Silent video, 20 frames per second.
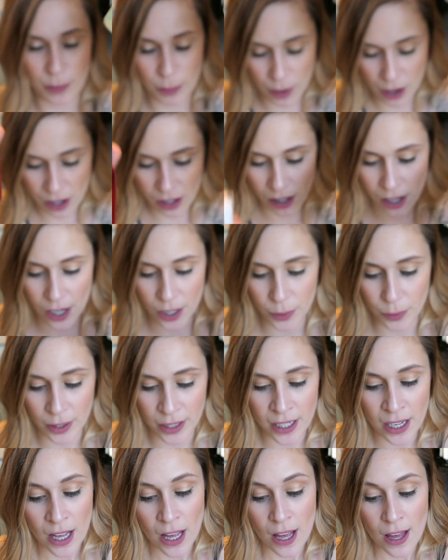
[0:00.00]
them all
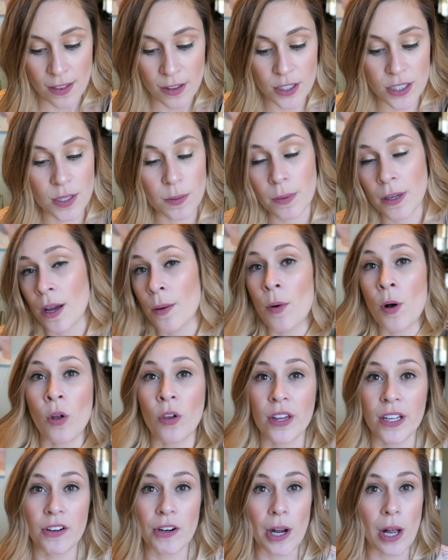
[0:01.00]
awkward. Those have become
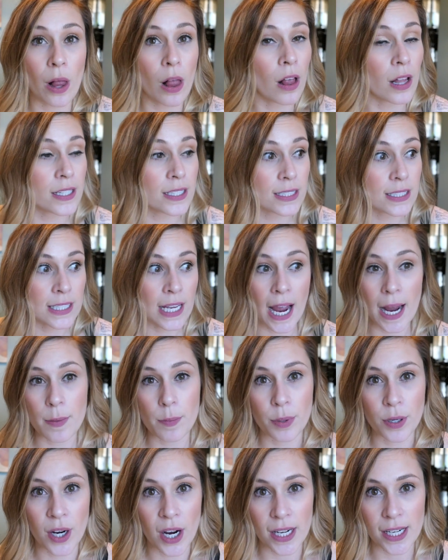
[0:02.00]
holy grail type
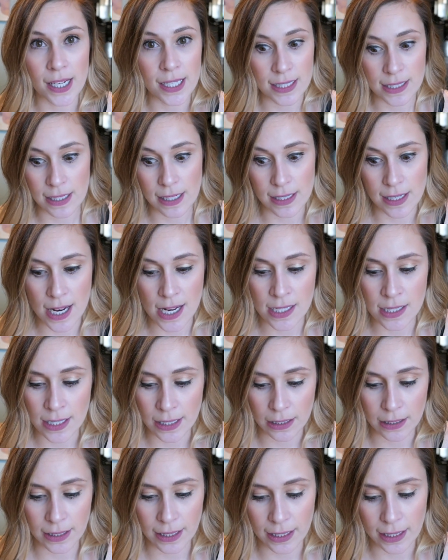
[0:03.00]
products, not
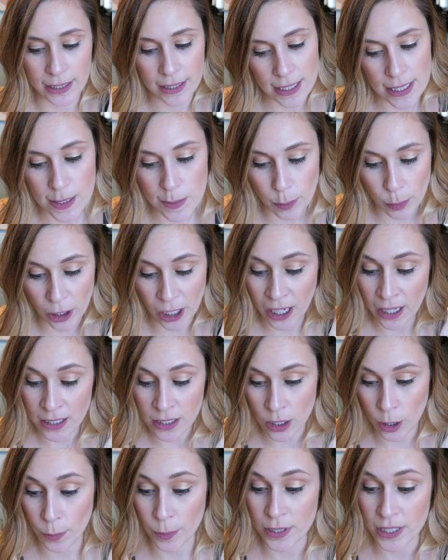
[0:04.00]
necessarily like these
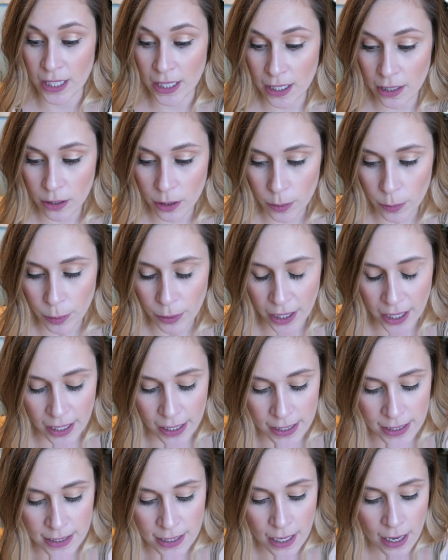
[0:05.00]
brand or particular
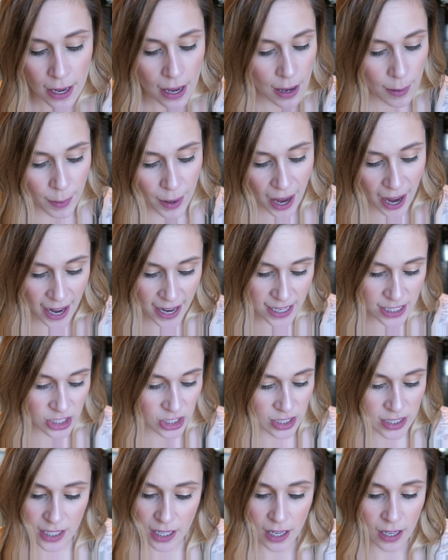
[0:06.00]
brands, but I
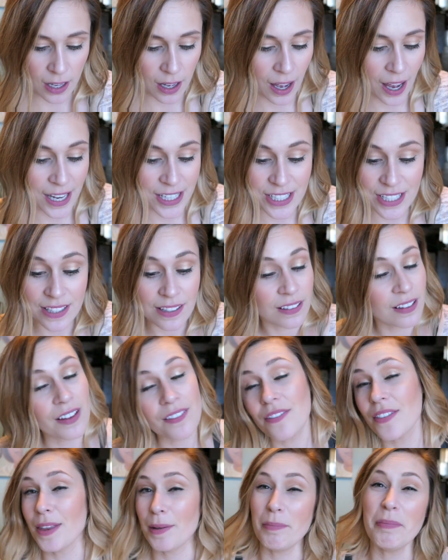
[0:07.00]
just, I just
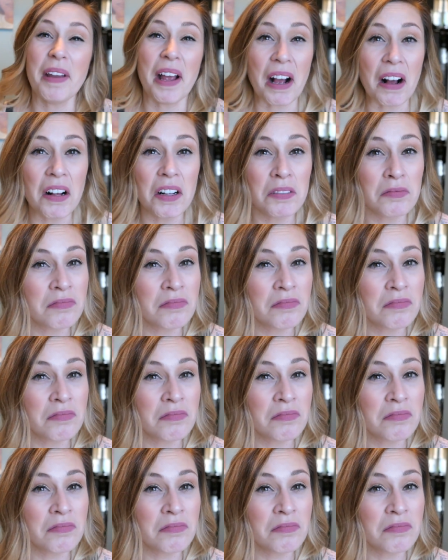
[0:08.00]
love them now.